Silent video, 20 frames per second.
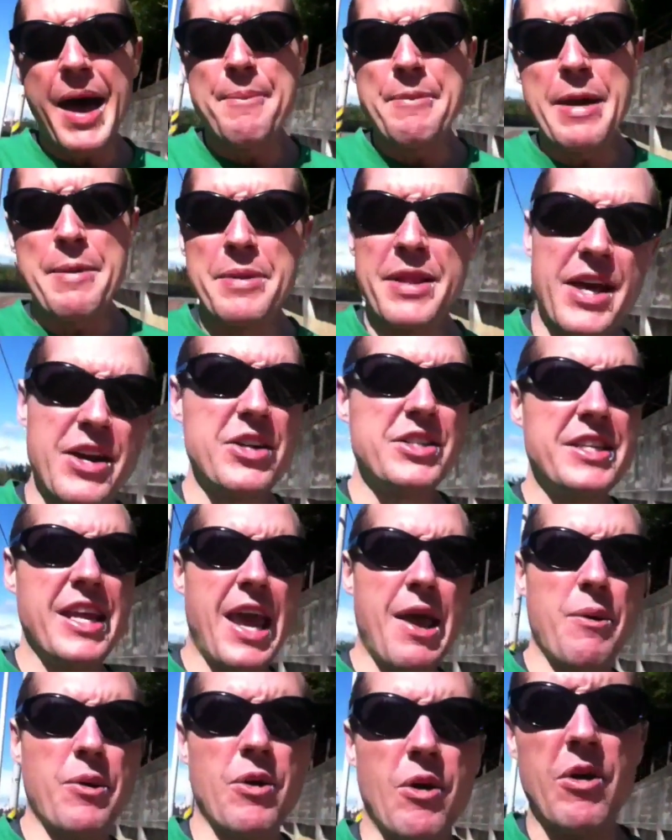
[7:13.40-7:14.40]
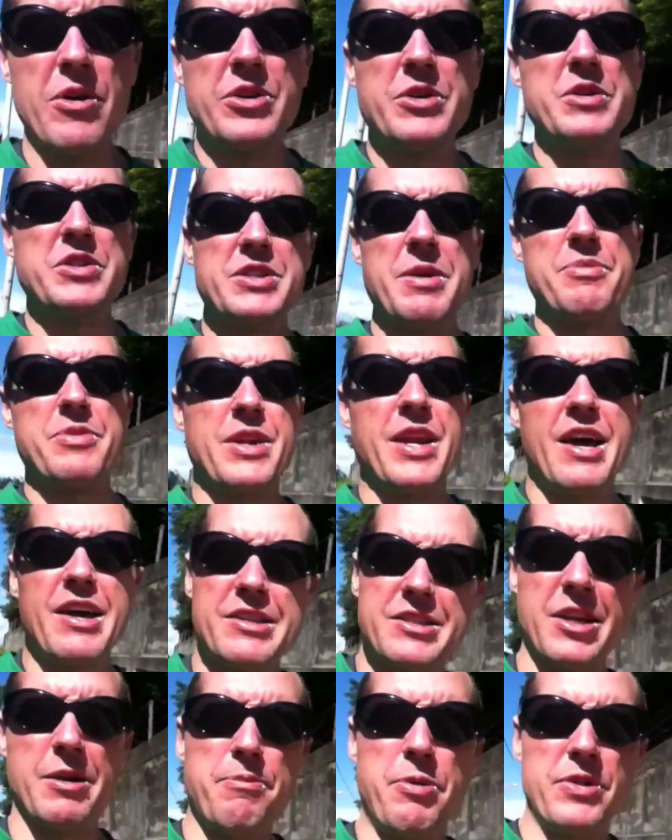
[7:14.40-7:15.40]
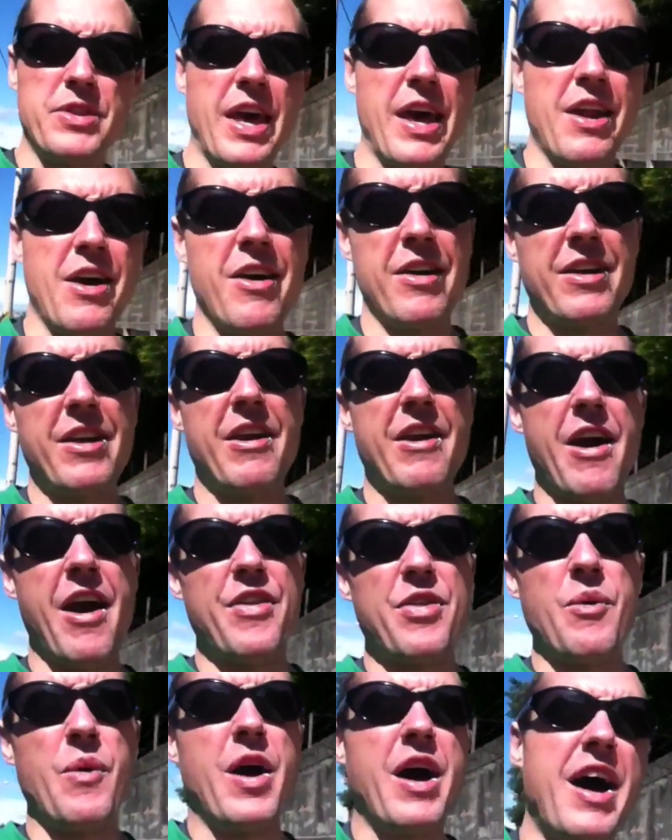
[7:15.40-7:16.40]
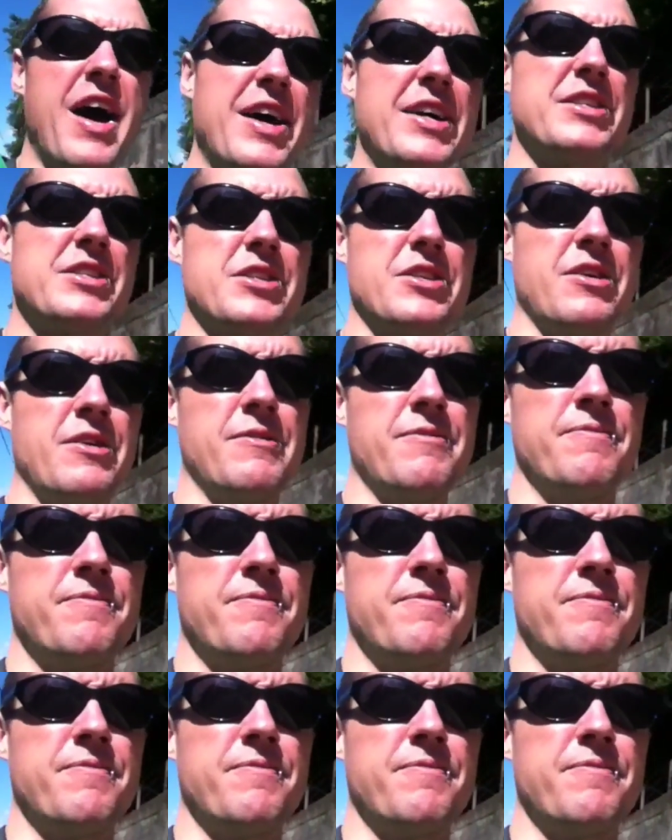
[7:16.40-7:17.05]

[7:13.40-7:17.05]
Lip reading: Maybe later today we'll go out and do something else and I'll put that on here. Otherwise,